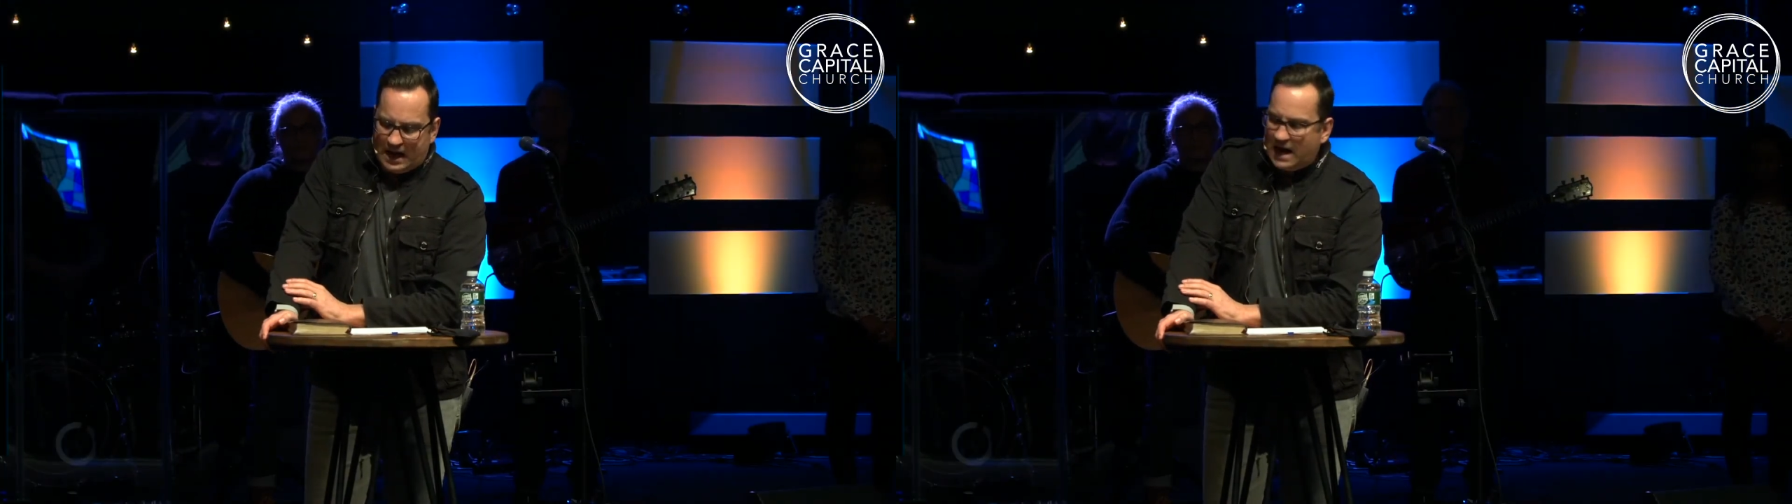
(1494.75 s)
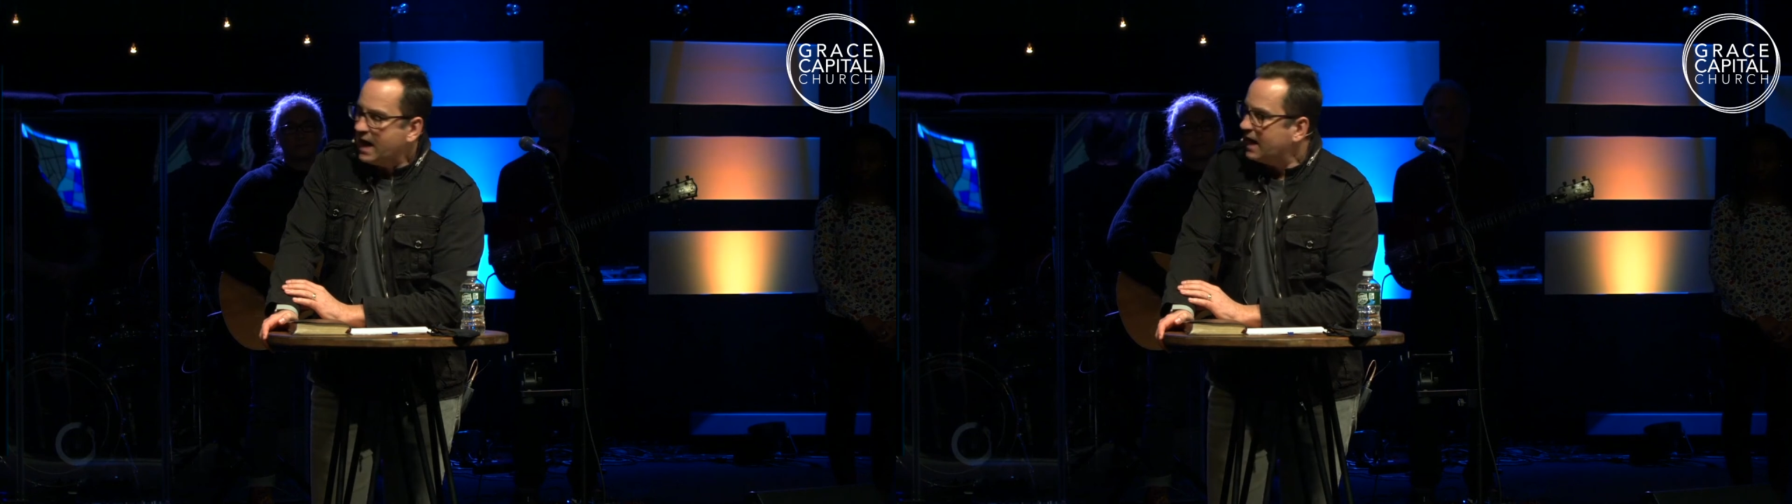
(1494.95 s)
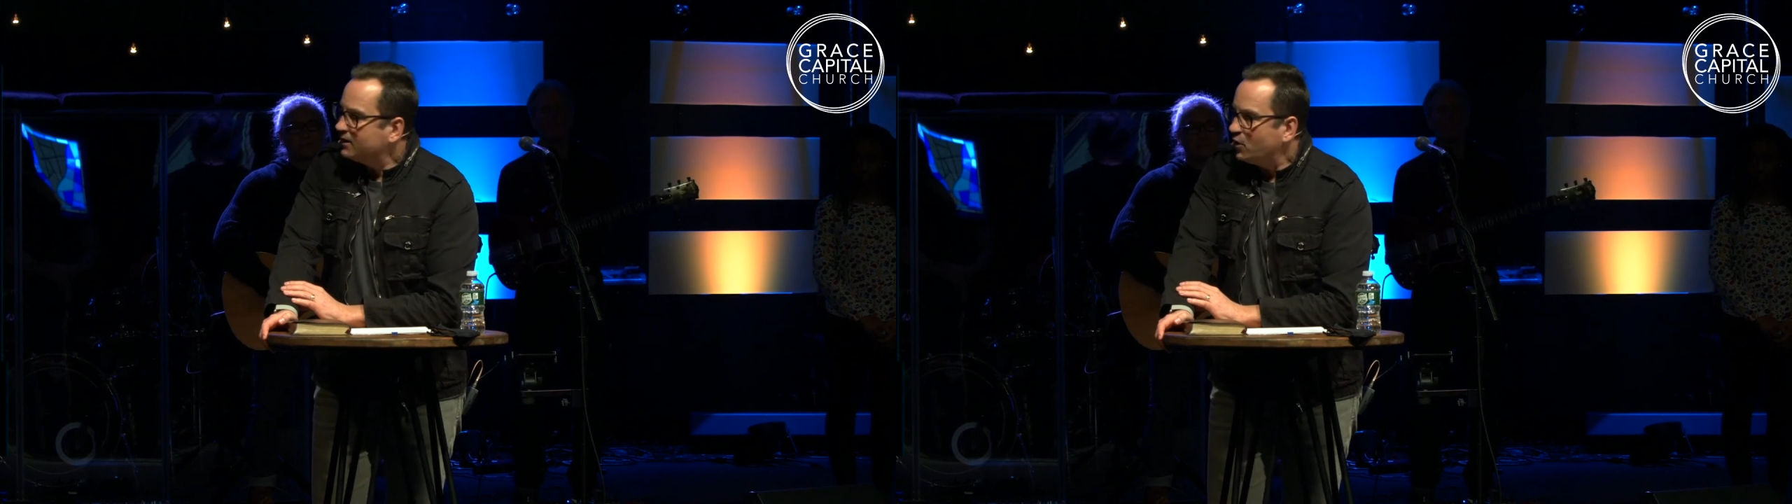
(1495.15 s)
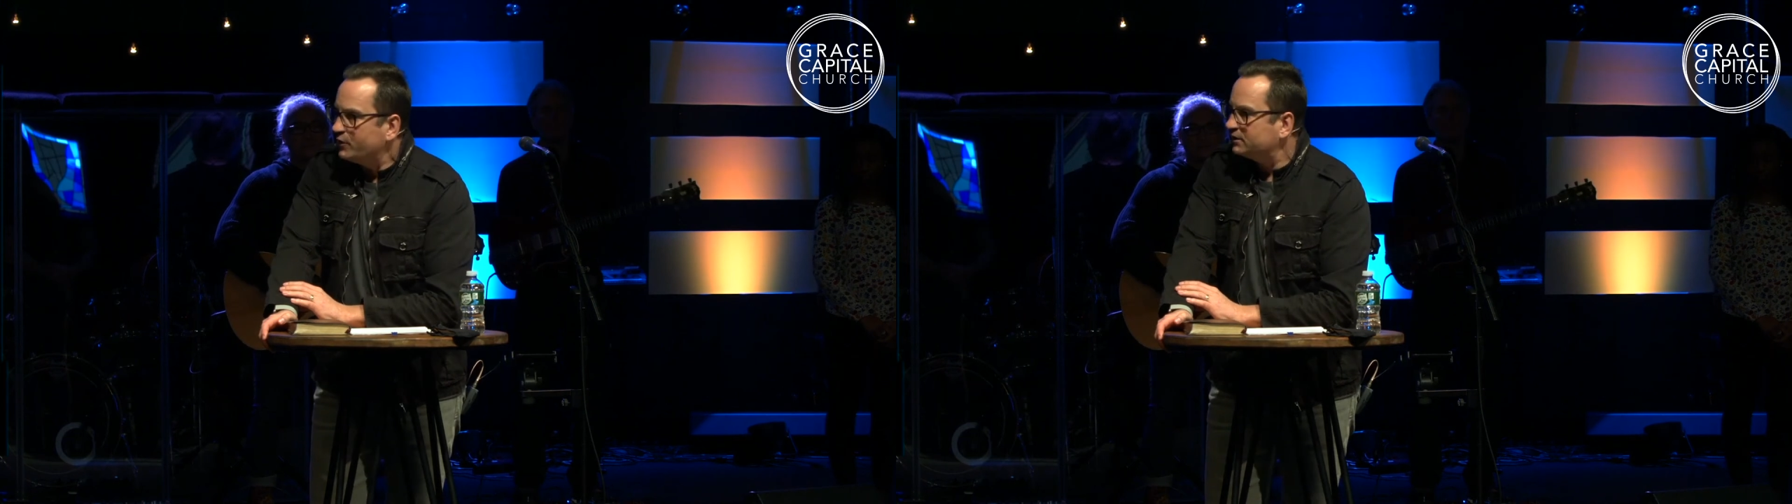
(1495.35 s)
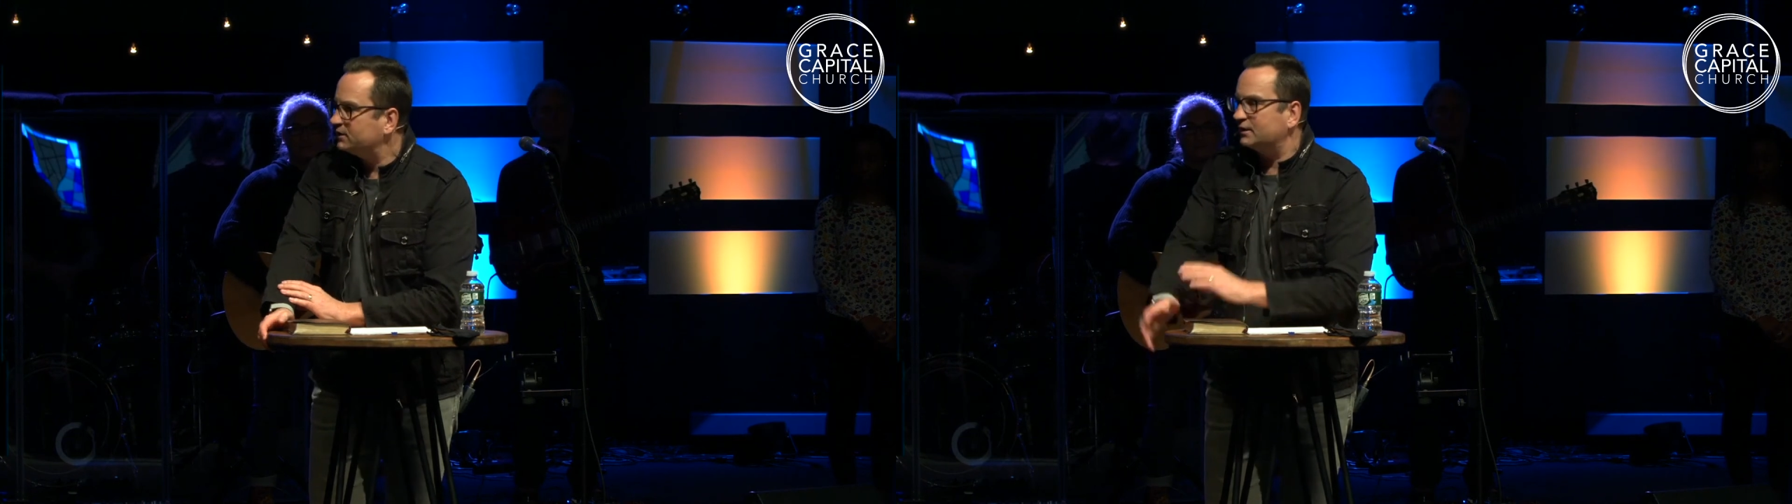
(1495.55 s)
I
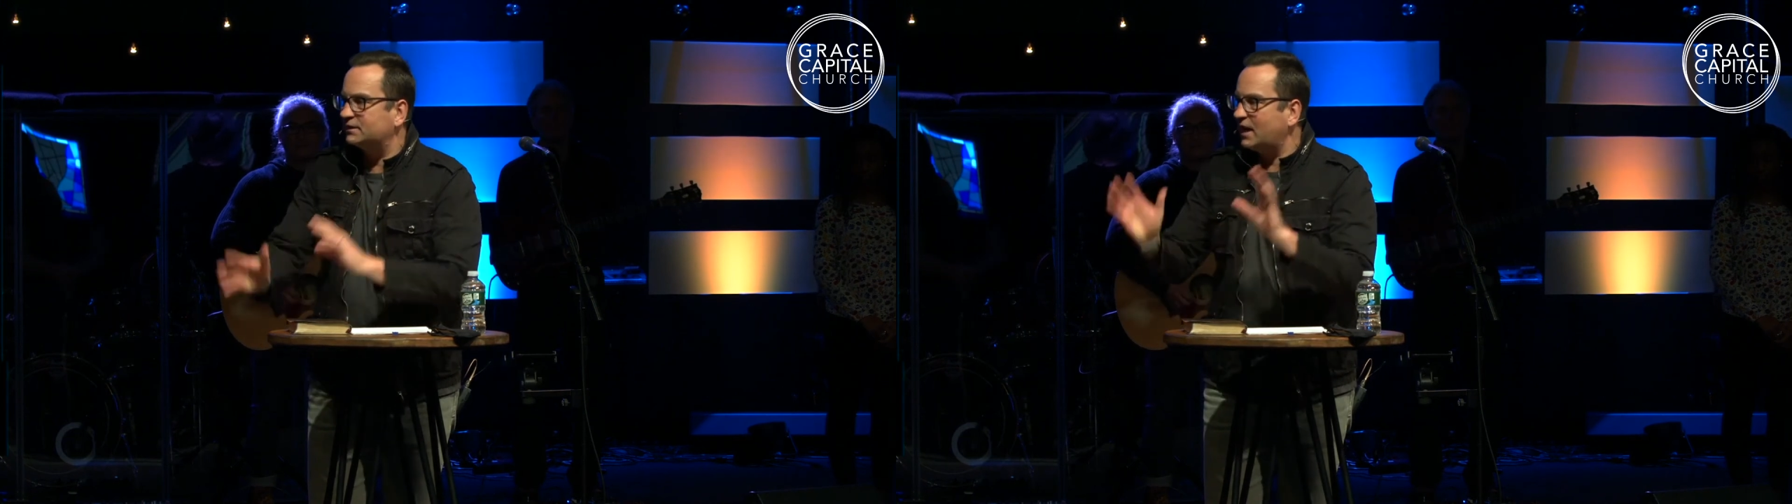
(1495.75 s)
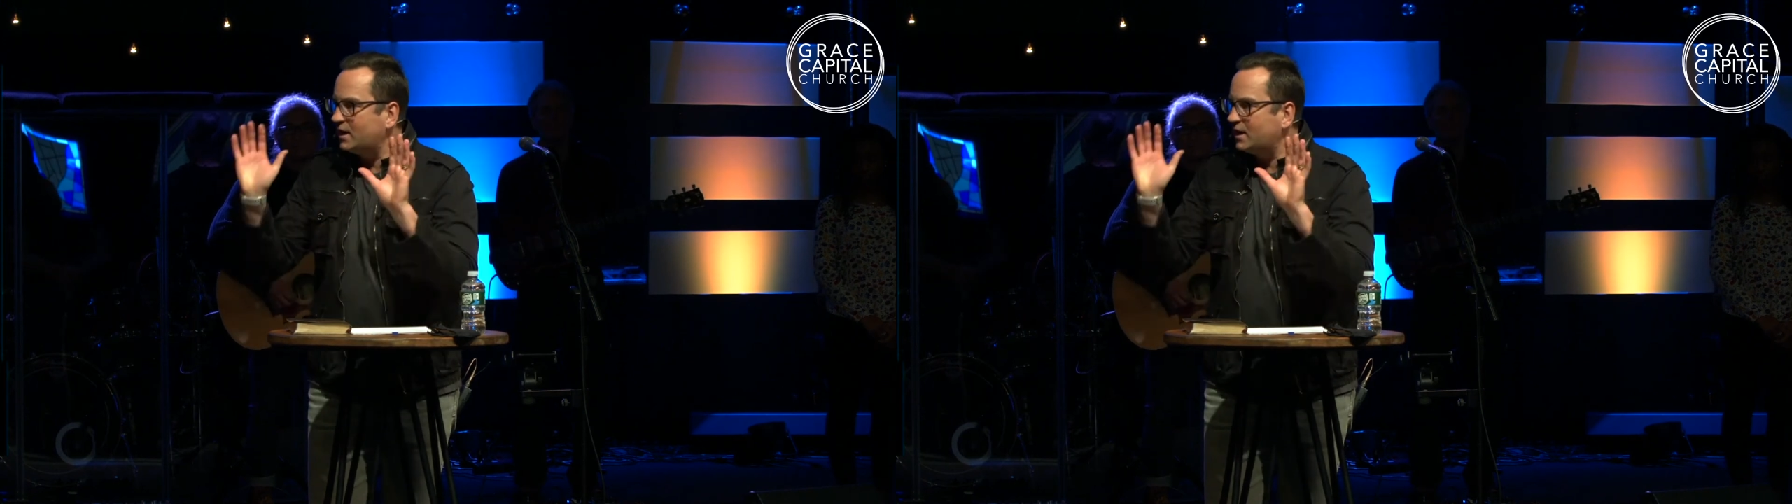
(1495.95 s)
know this is,